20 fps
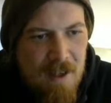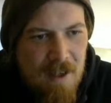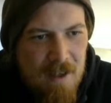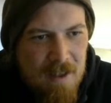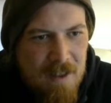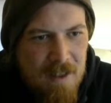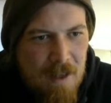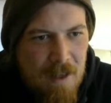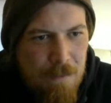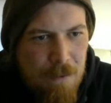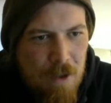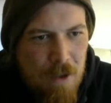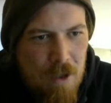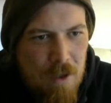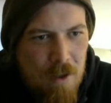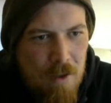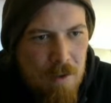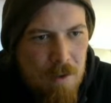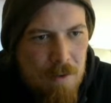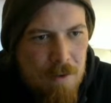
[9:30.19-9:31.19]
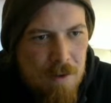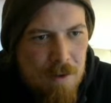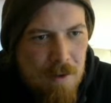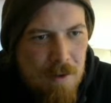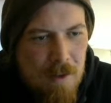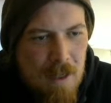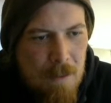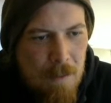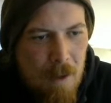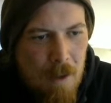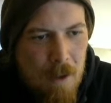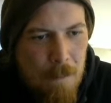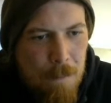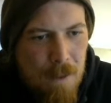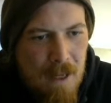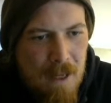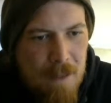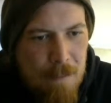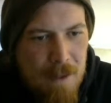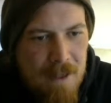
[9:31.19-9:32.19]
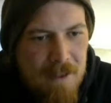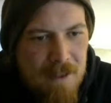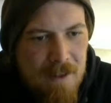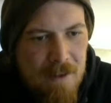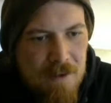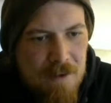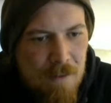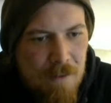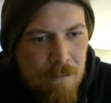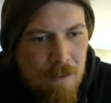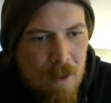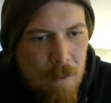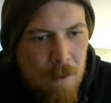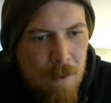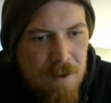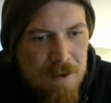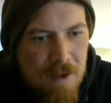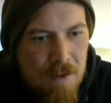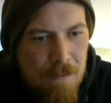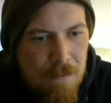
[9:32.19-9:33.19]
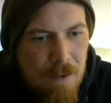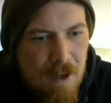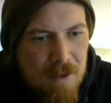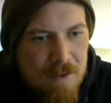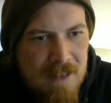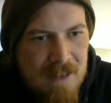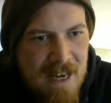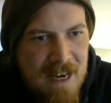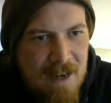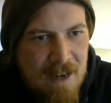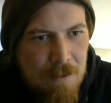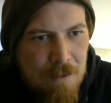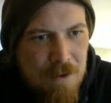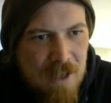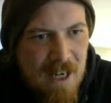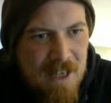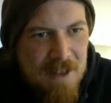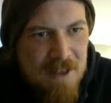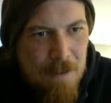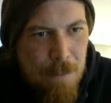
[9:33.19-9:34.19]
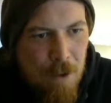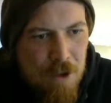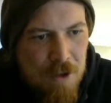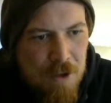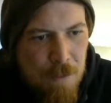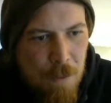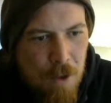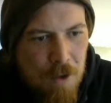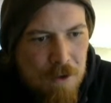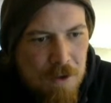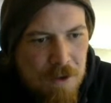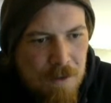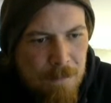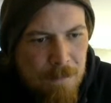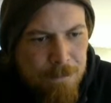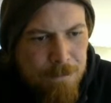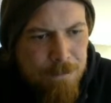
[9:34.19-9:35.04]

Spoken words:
I'm going to go for Hughes as a deep line playmaker. He's done really well so far. Downs as a box-to-box.